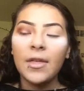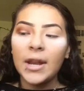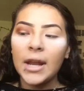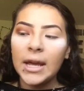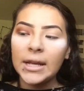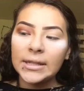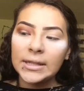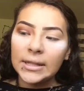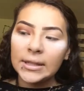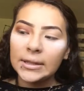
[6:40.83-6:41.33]
that
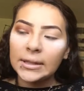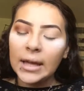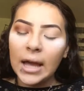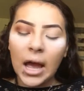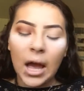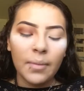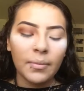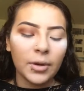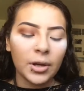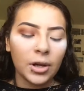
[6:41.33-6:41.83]
I did
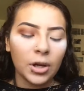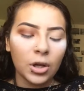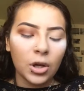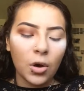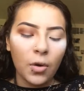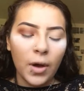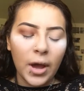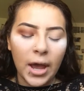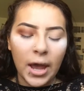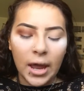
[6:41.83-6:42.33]
that, I'm gonna
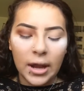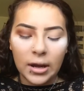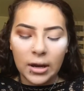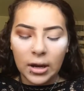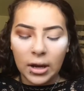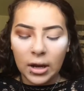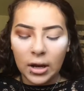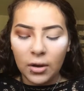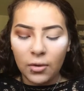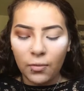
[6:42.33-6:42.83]
go
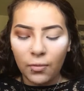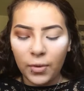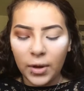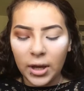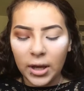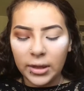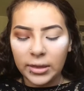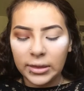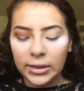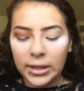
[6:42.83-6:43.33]
ahead in
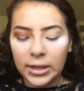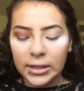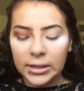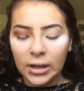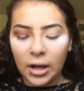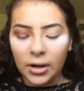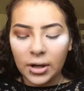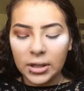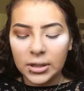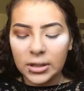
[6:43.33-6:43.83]
with
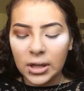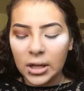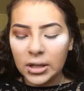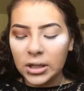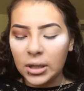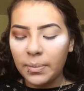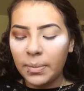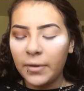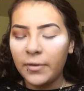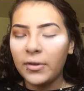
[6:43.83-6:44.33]
this
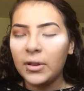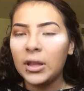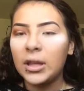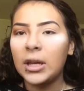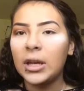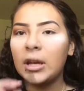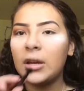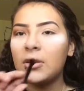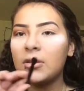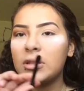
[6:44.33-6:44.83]
Anastasia Beverly
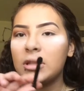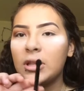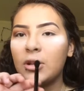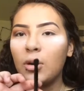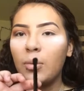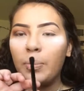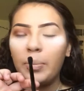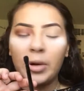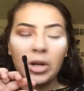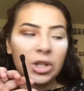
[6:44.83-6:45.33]
Hills
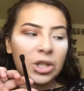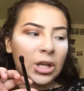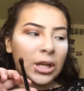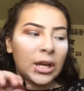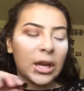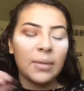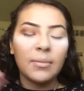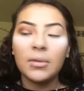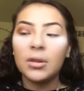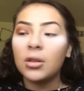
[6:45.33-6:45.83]
little brush that
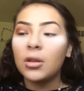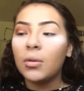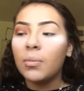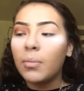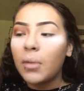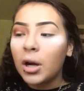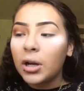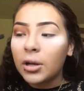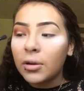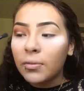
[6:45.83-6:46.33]
came in the
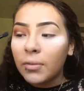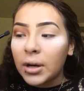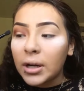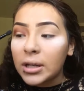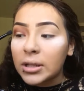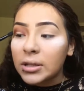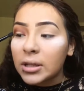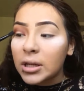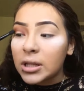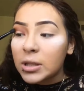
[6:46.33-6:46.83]
Modern
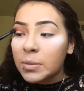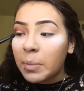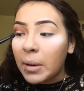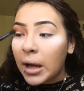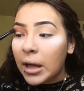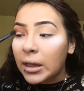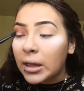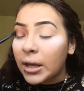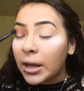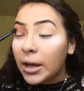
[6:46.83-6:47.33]
Renaissance
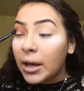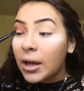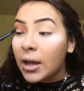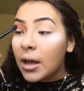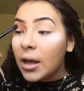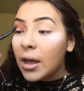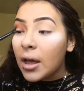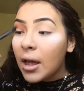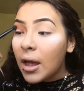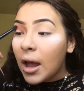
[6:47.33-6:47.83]
palette,
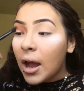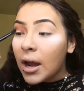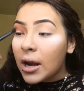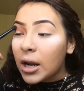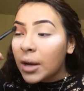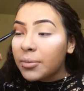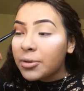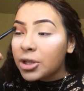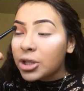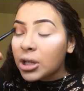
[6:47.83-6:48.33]
and
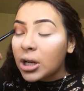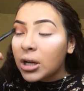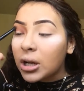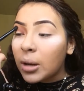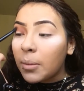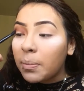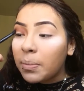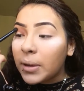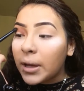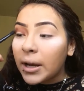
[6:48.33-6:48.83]
I'm just
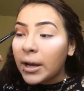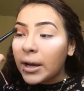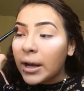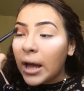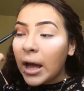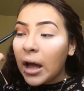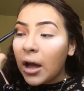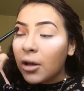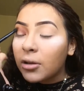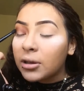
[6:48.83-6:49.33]
gonna blend
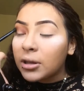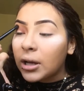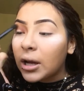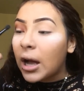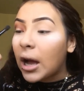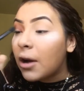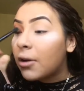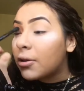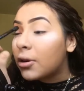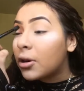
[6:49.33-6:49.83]
out the
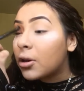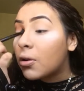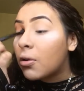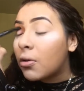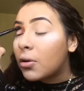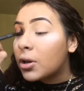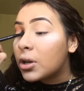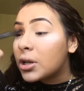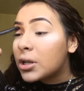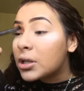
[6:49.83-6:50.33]
outer
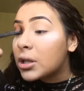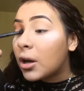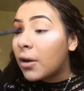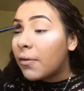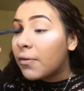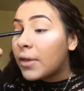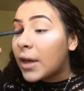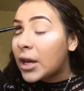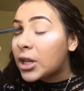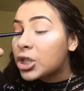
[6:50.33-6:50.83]
corners
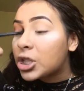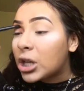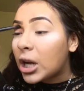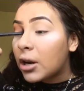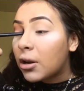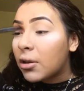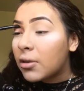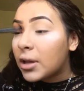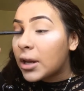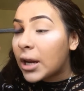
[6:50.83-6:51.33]
of that
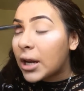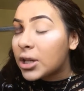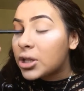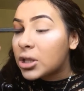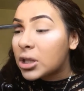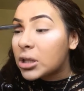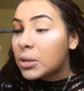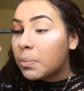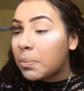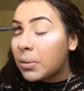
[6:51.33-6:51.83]
shadow that I
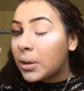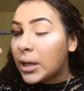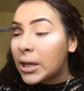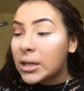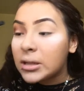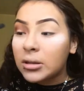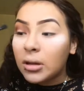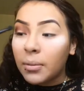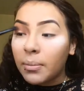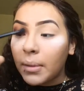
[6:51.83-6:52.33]
just
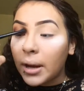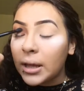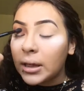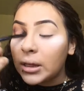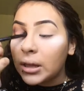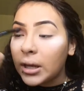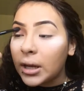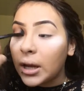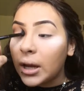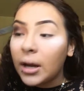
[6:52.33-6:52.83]
placed on my
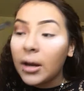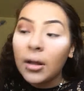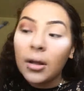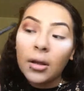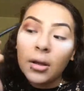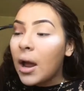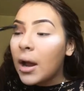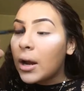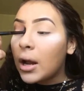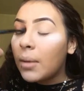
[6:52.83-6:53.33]
lid.
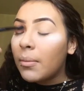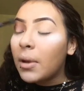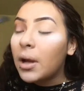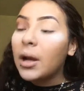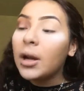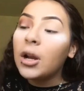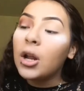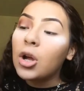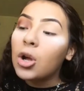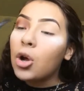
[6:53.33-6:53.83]
And I'm not
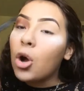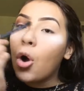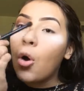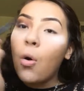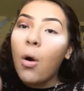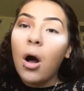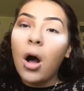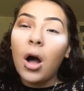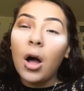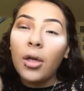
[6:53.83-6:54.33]
gonna go
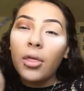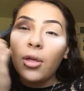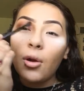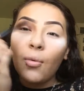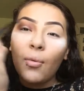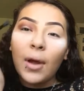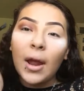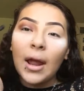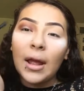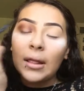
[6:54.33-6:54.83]
all the
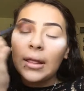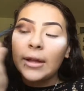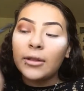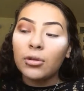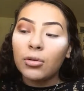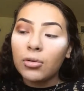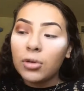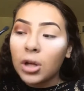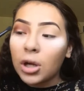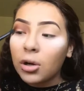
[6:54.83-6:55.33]
way
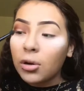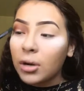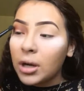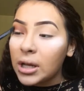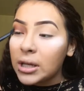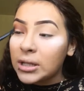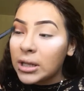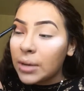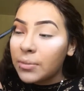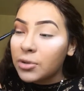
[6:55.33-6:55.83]
like through the
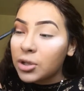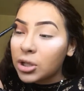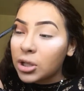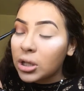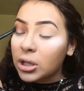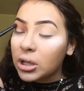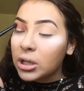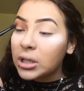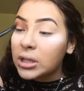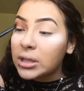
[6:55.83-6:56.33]
crease. I'm just
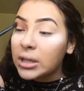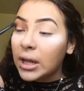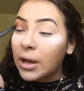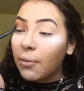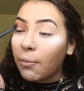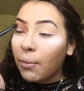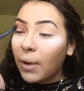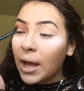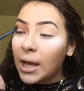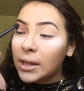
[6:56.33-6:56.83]
gonna
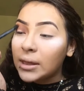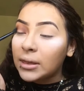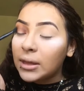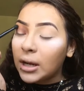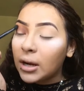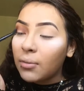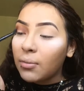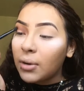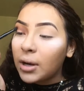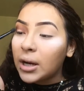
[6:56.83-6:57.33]
stay right
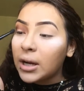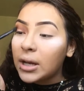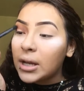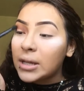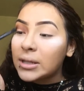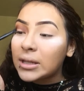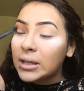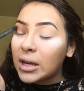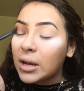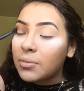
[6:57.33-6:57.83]
there where it
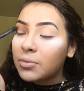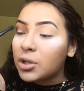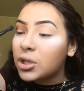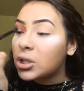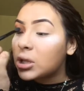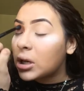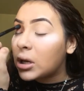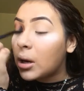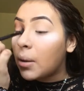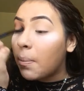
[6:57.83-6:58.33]
is, and I'm
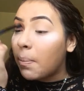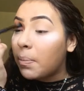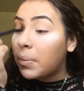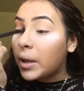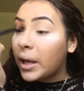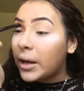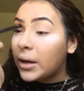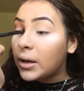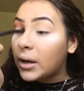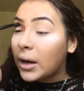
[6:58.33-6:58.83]
just gonna
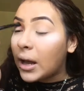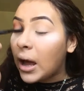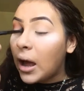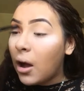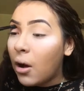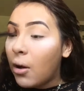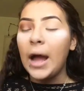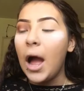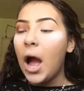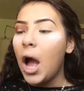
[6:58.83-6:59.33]
blend it
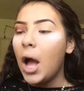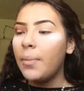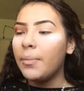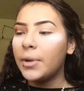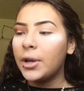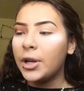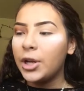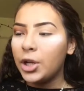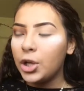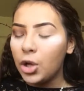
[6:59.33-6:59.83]
out. Now
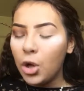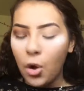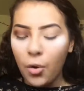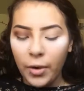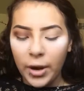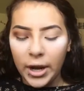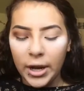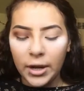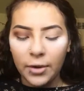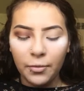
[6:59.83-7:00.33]
I'm gonna
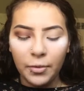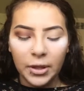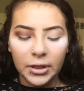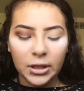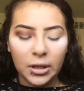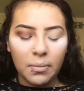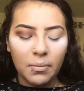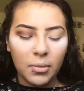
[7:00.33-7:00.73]
go in with the